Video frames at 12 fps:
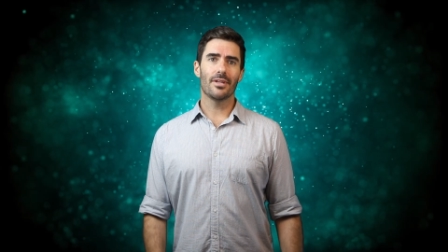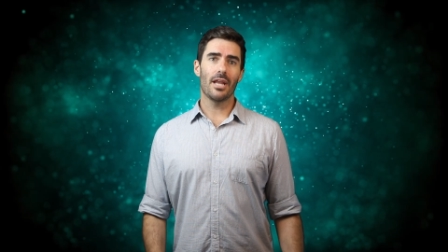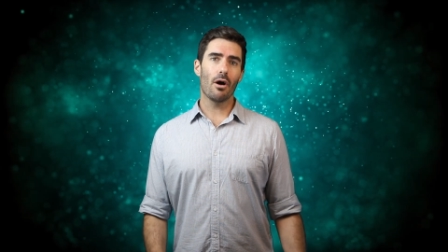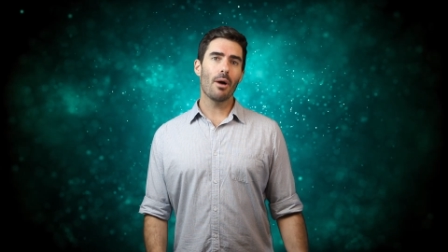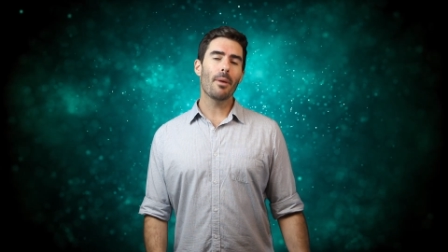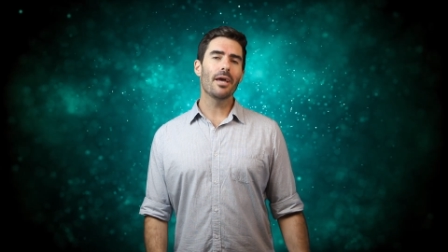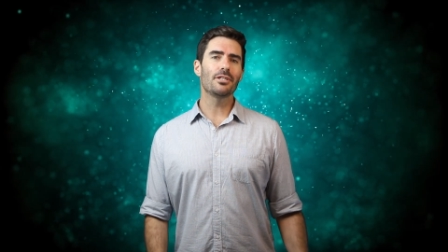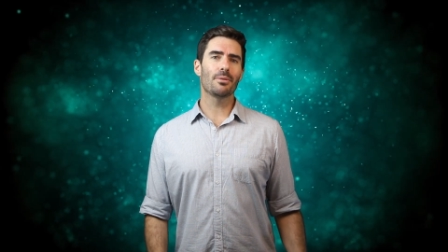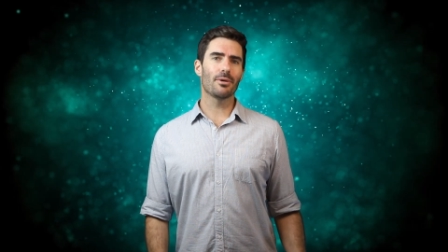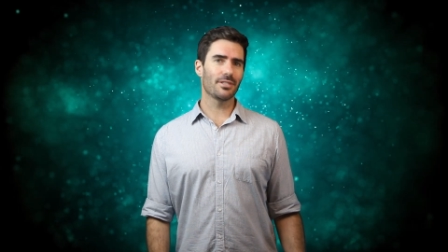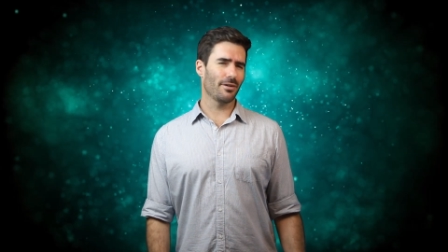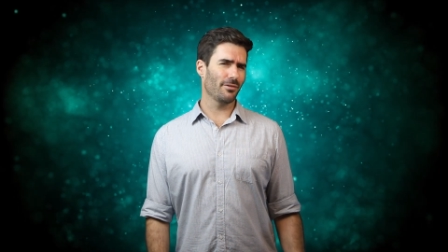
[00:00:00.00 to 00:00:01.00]
Now I'm
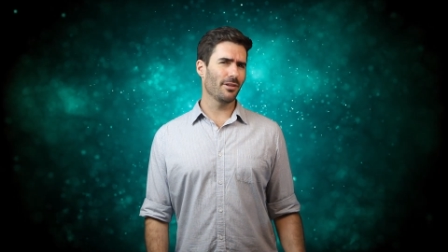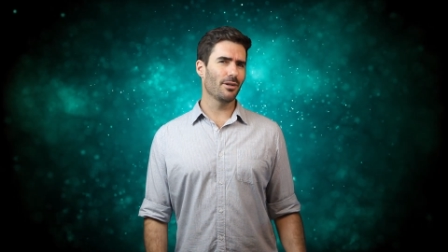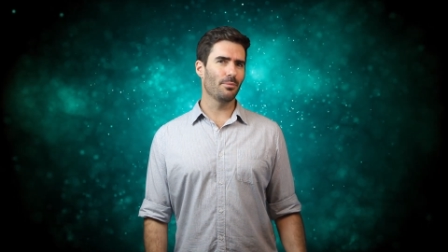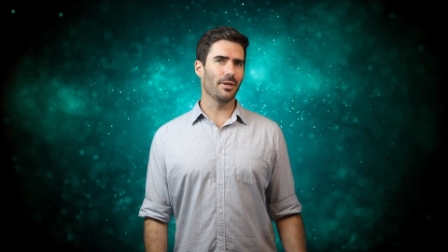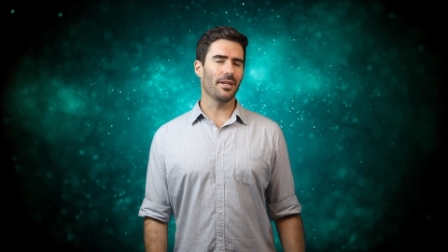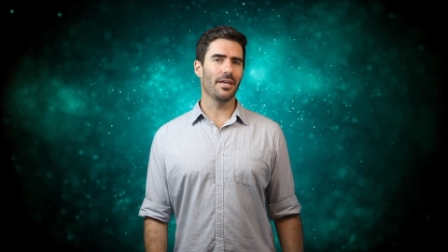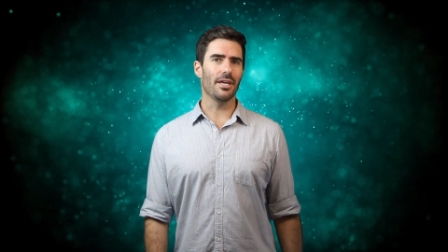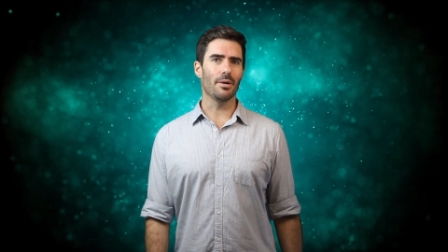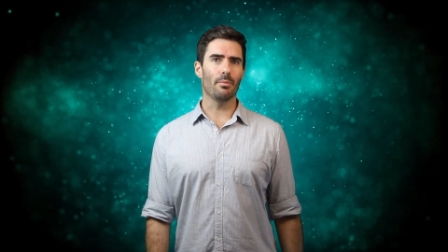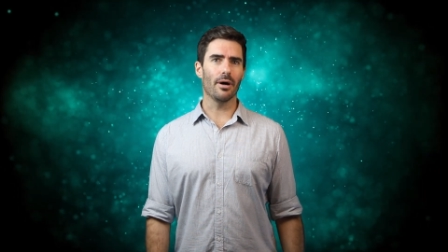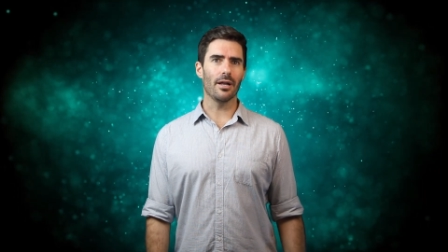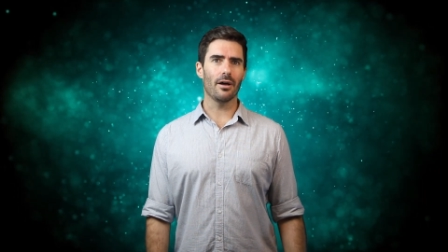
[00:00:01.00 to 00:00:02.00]
aging myself a little bit
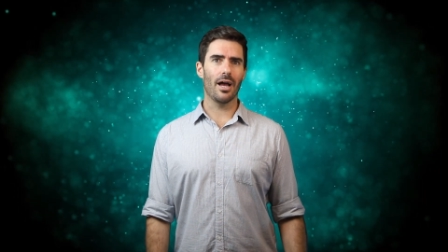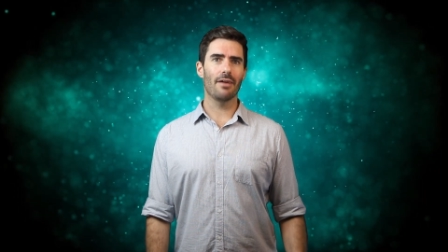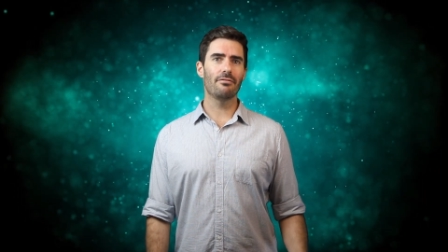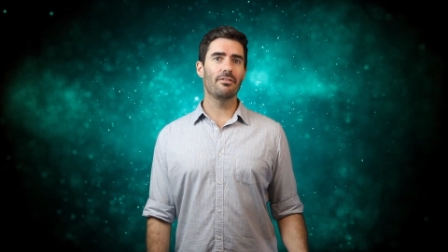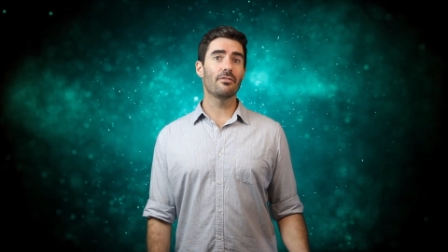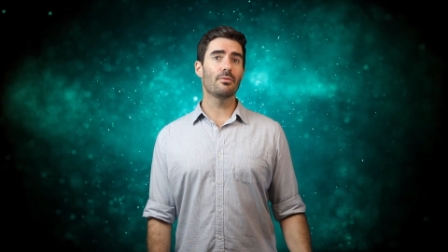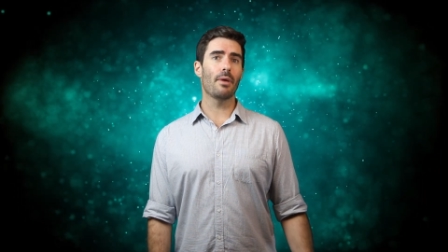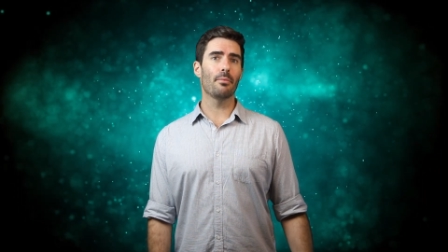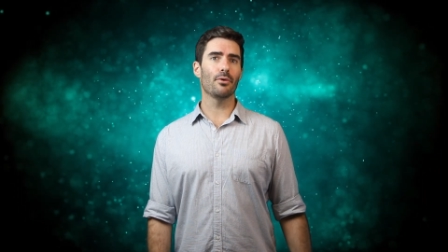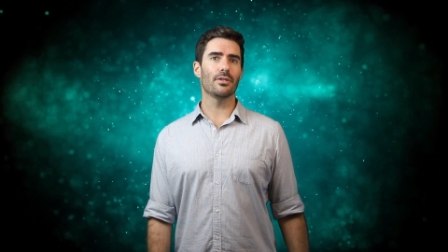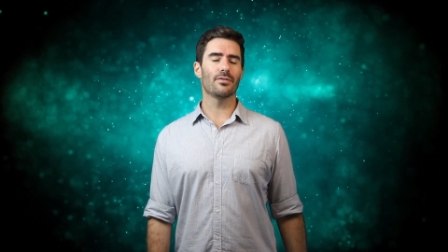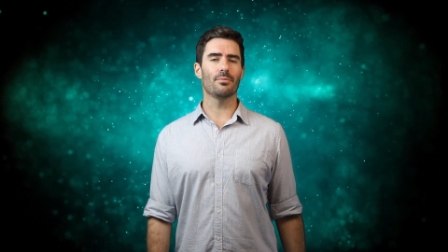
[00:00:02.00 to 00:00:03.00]
here, but I have vivid
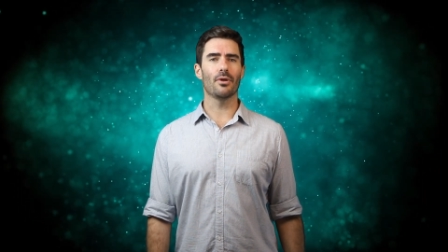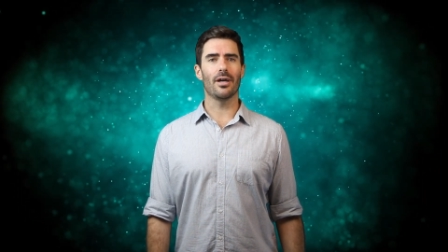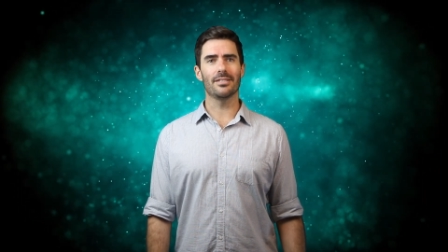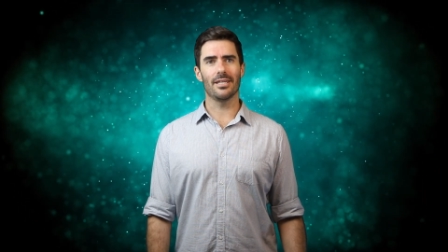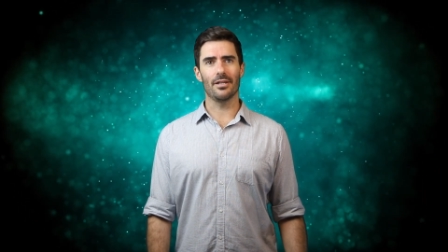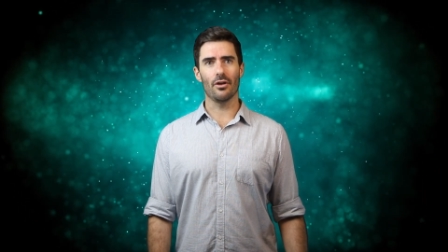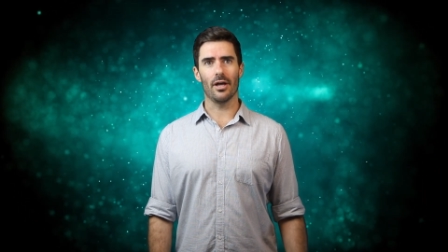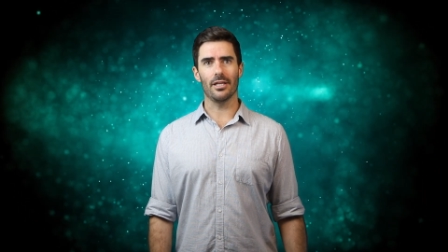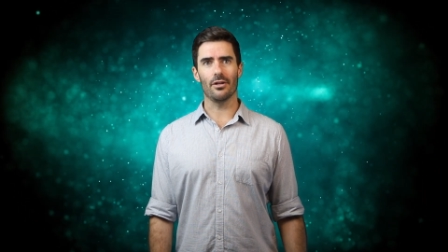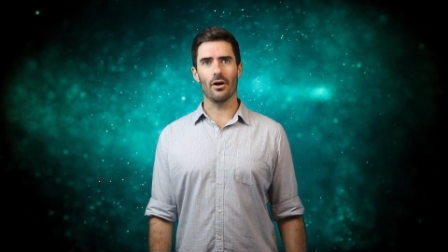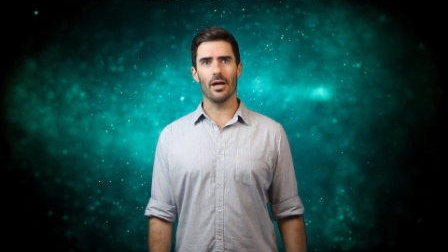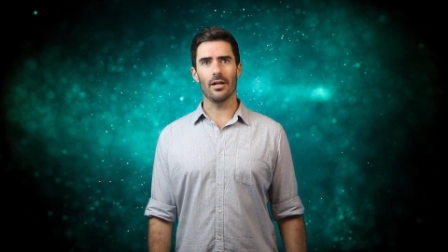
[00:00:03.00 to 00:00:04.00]
memories from
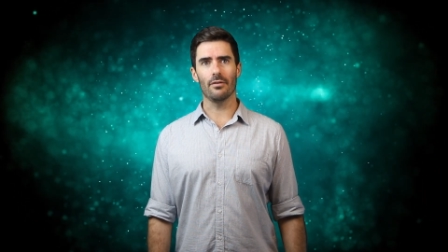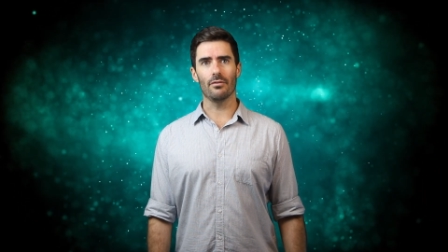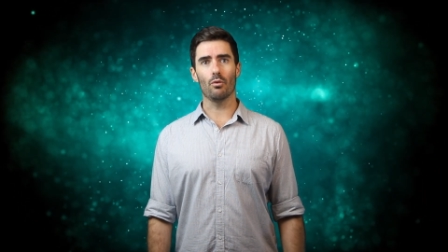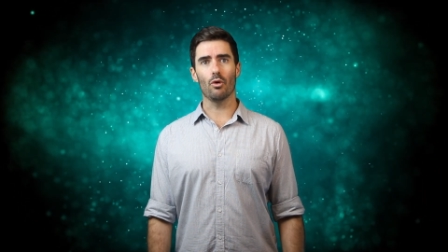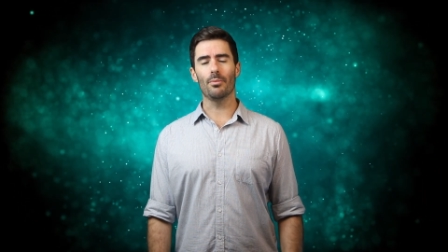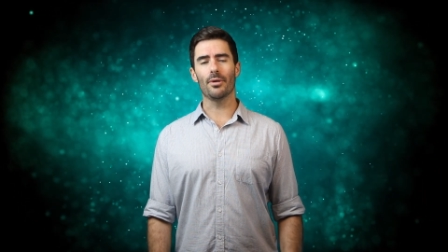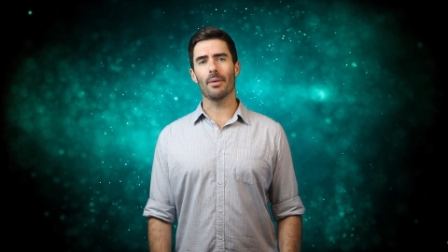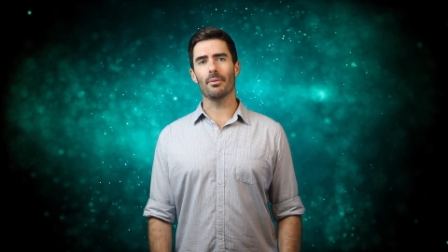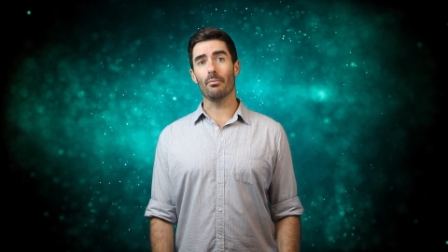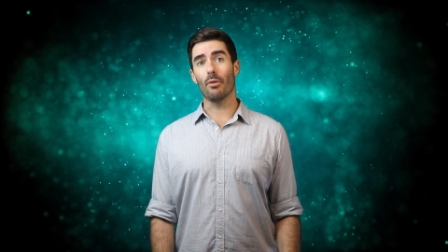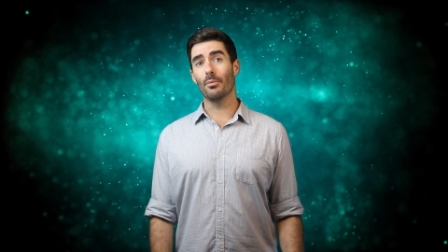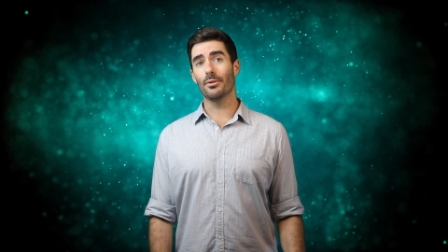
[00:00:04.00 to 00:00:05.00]
1999 of the world
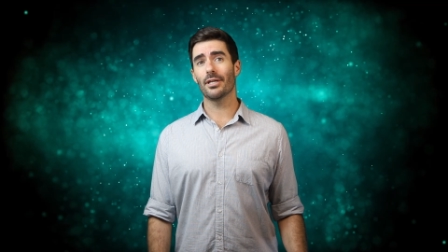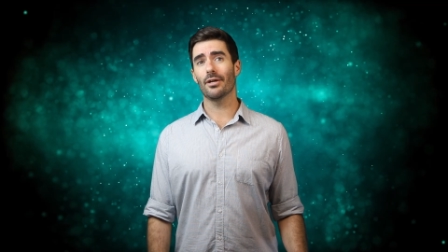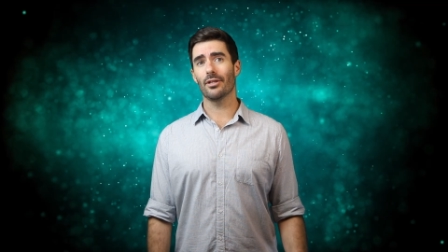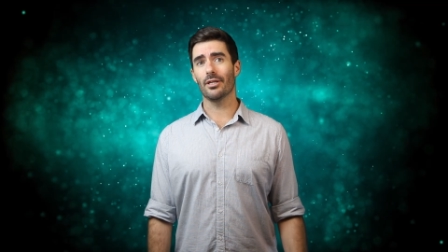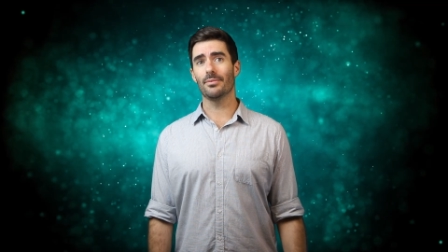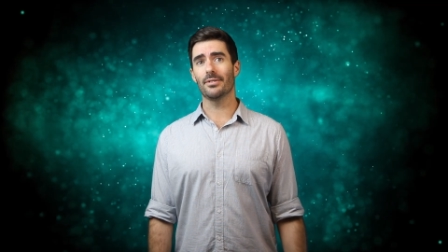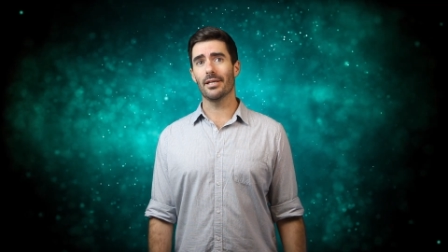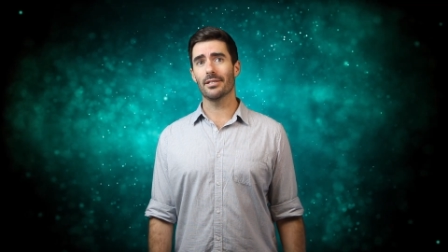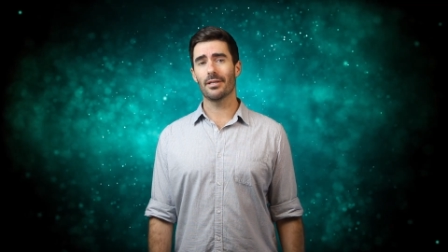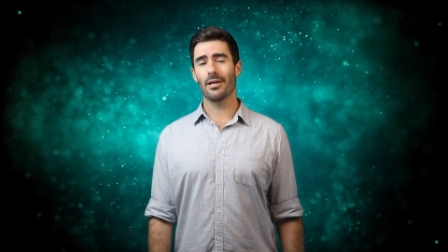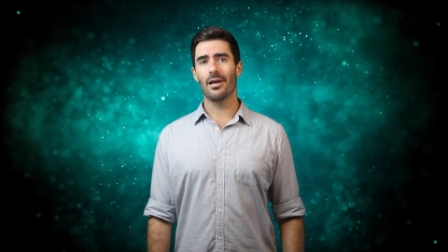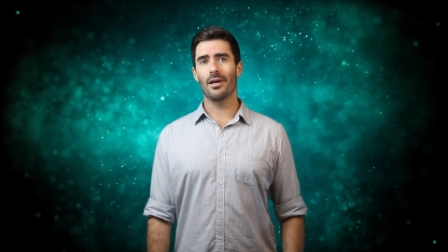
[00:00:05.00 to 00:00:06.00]
becoming momentarily
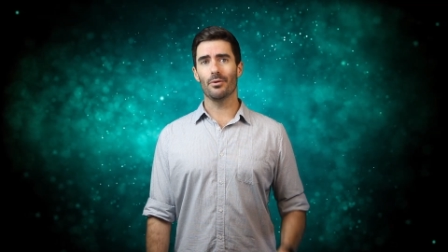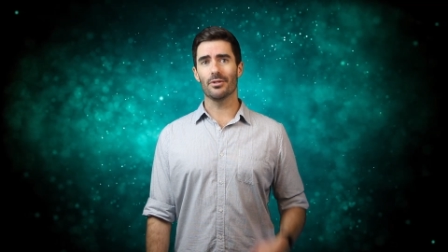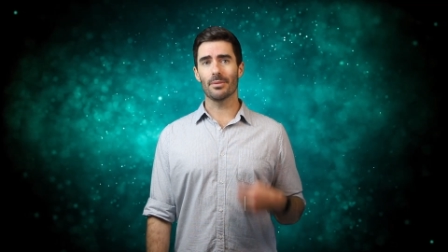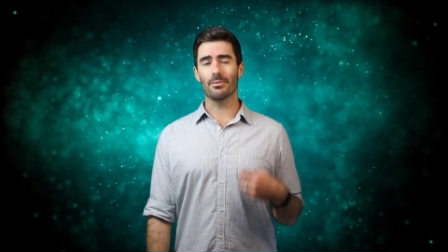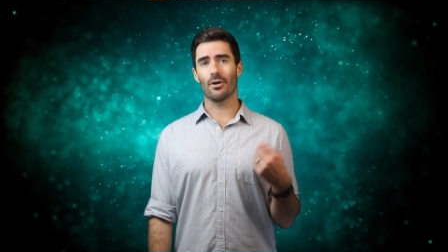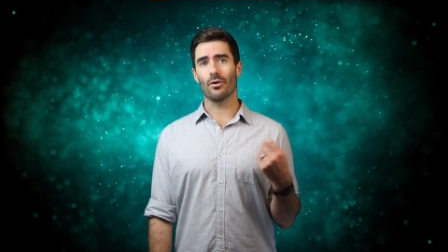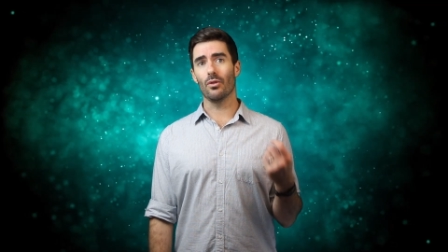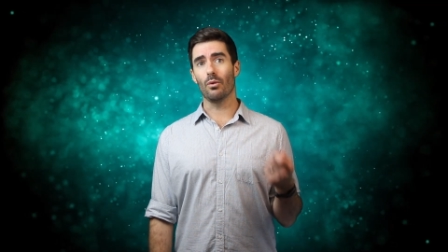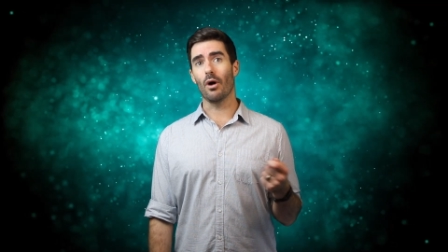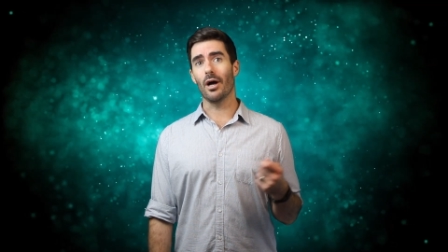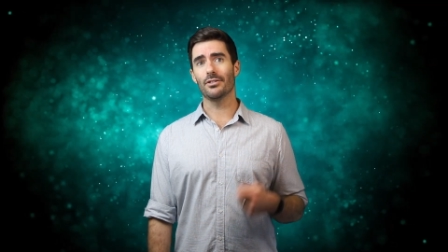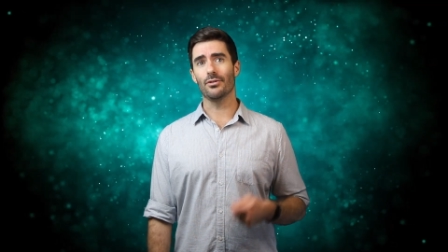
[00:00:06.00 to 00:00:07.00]
obsessed with something called the
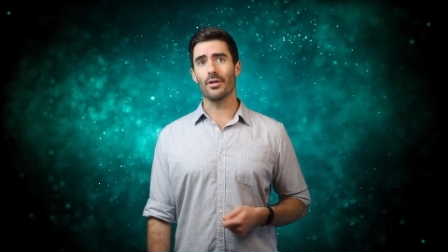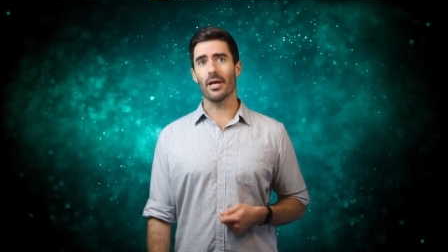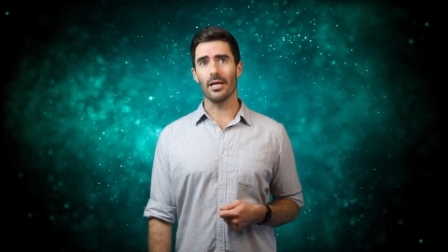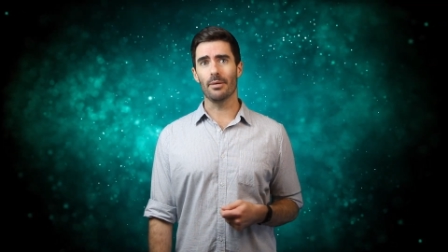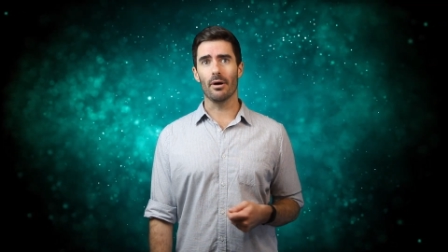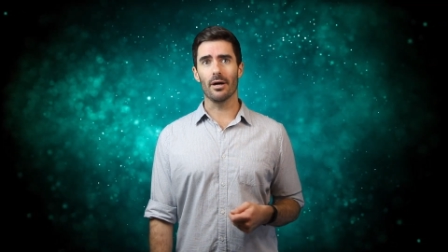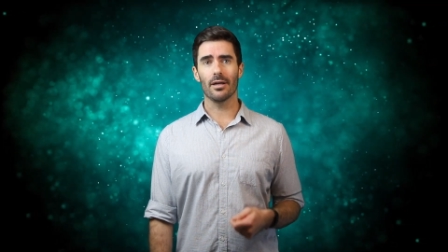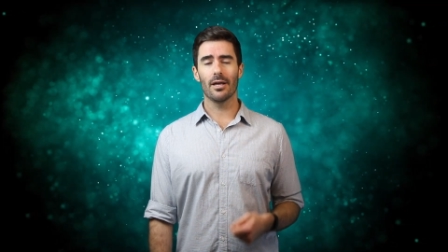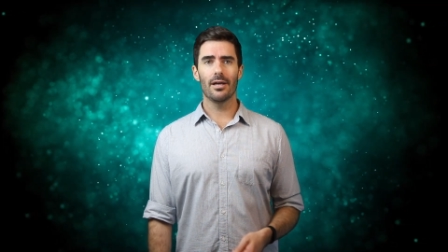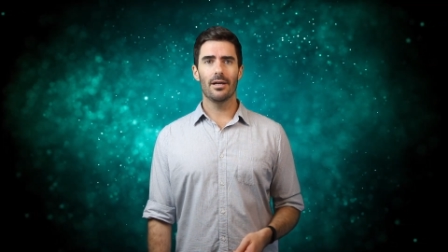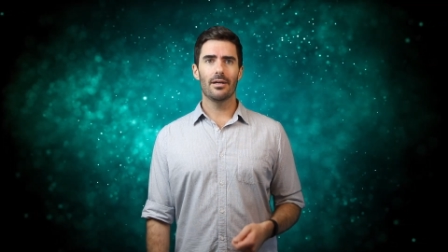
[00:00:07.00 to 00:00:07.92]
Y2K bug.